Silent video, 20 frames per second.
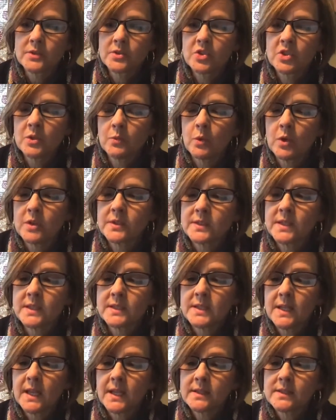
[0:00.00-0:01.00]
She works at
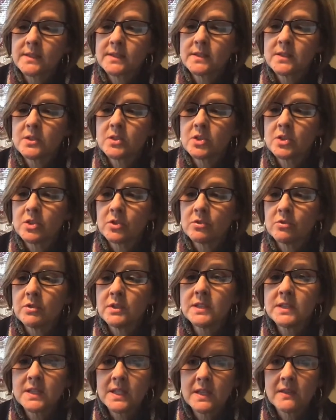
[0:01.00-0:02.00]
Texas
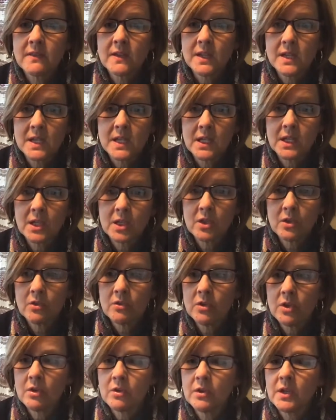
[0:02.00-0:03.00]
Children's in the
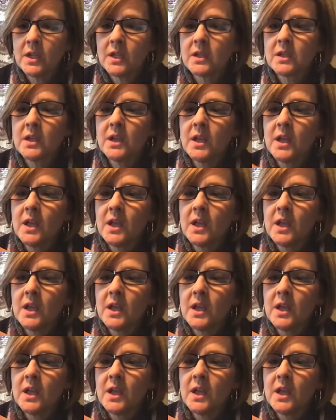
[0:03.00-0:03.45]
NICU unit,